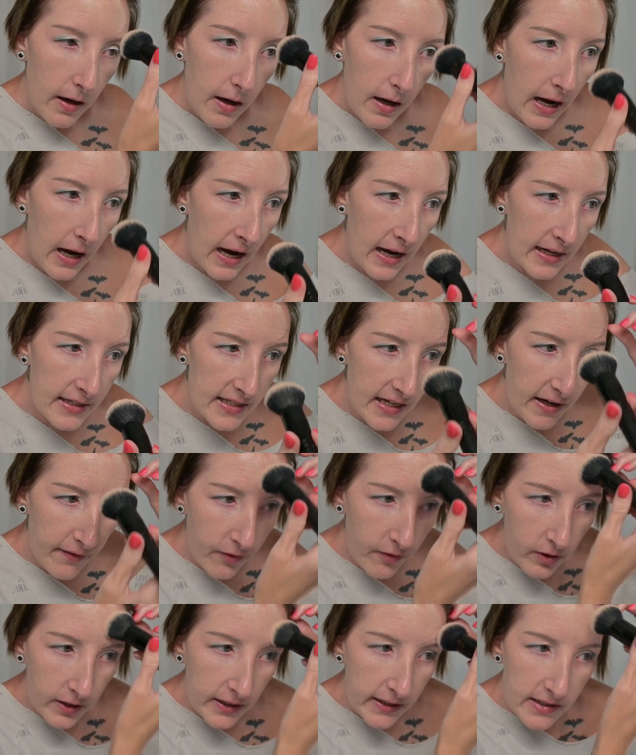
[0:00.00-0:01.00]
I
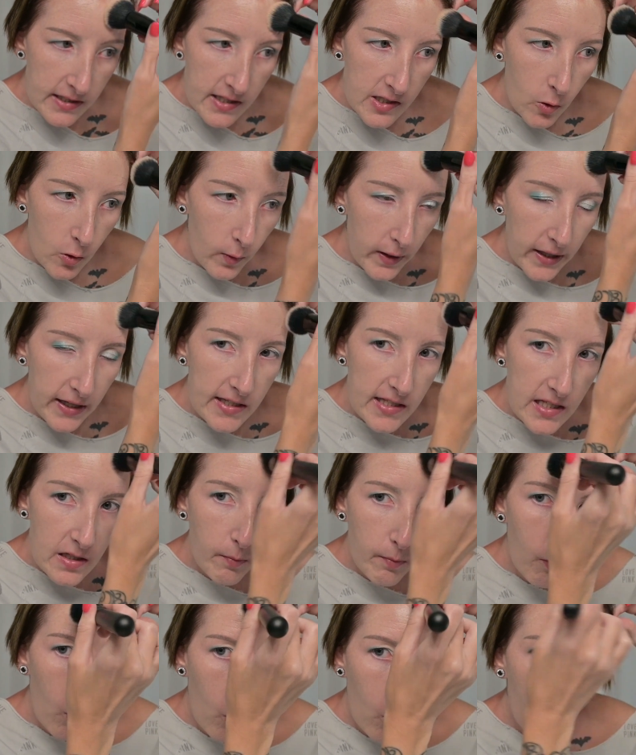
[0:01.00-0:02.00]
definitely squeezed
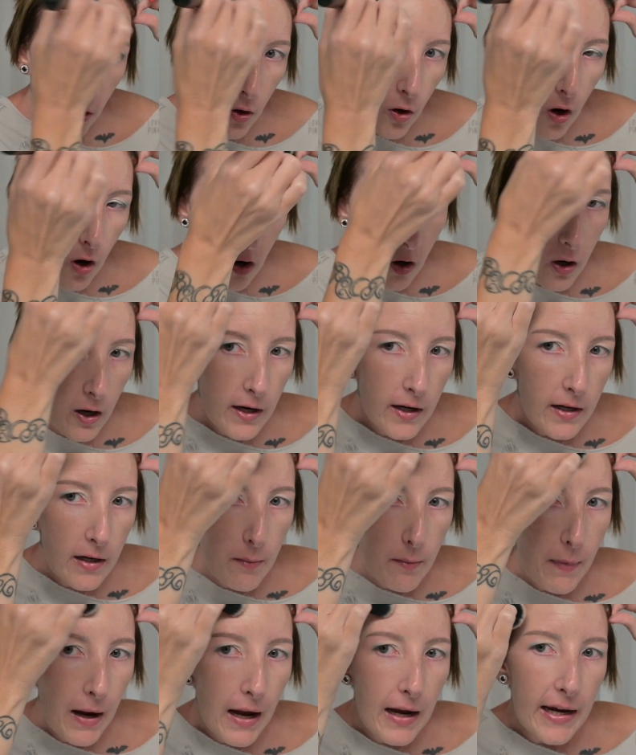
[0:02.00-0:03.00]
more
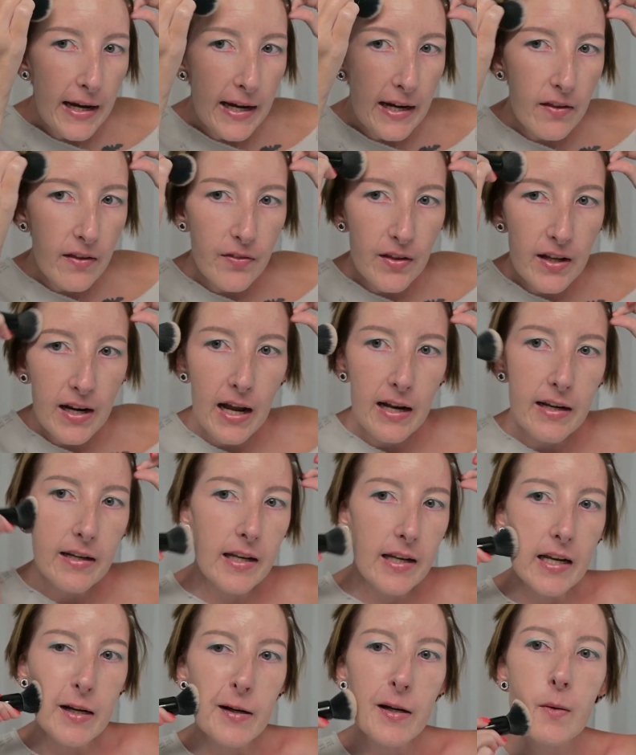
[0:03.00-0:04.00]
on my hand than I
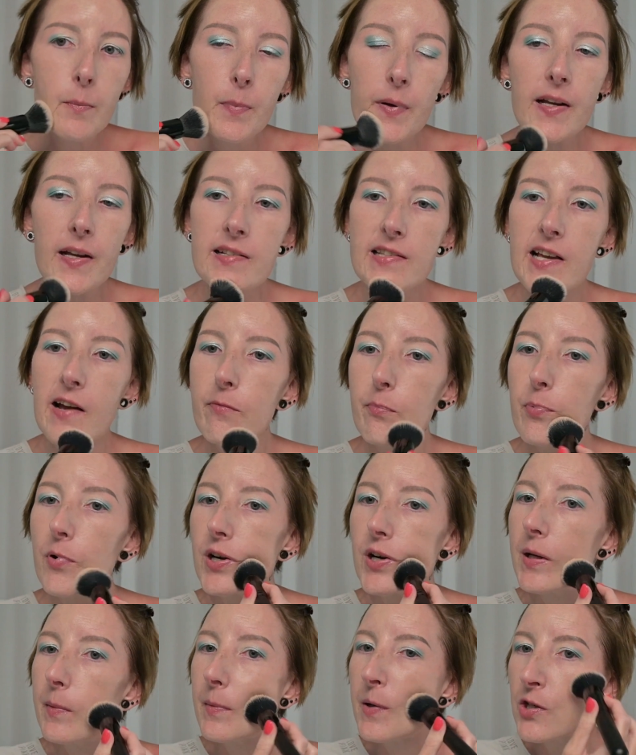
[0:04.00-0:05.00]
needed because I've
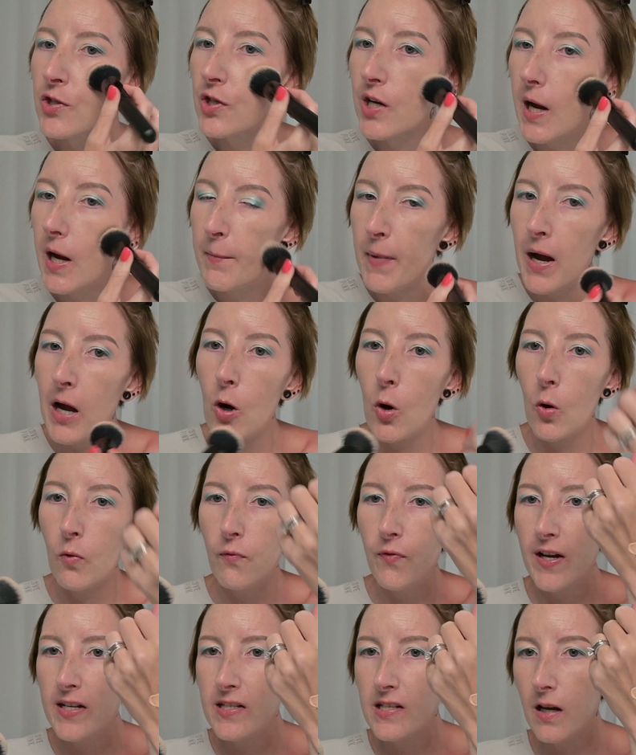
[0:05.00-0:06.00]
pretty much got my whole
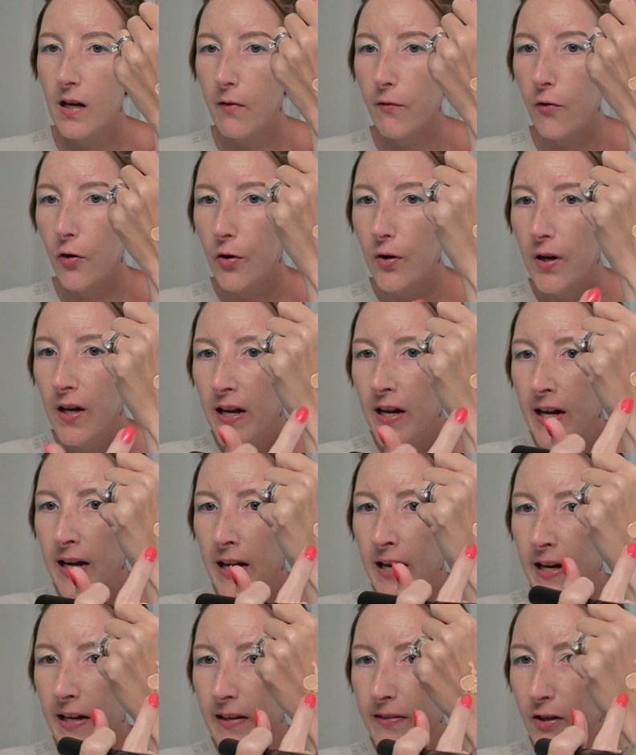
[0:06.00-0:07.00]
face covered
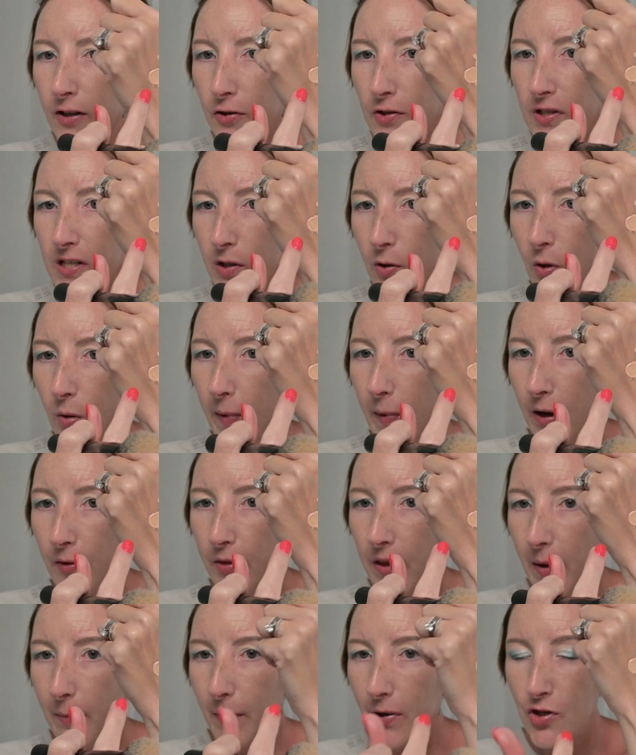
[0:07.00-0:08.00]
and there's still about
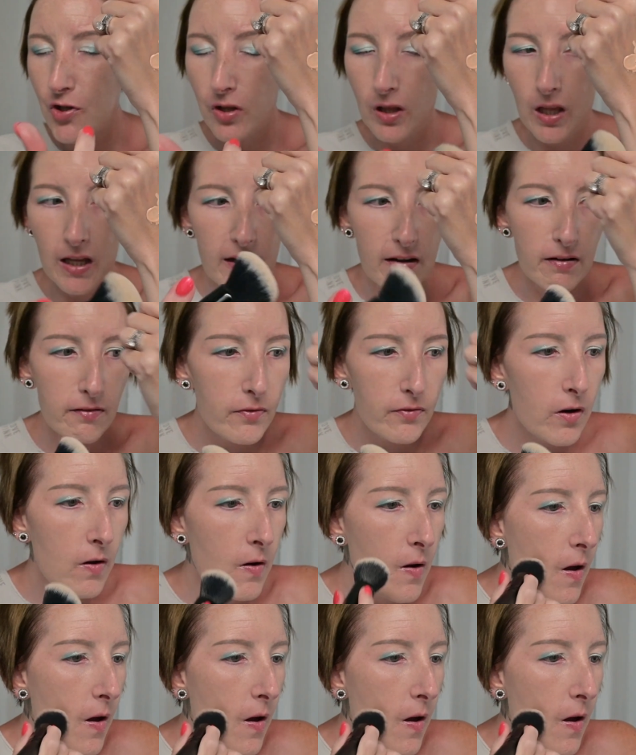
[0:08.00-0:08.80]
that much left.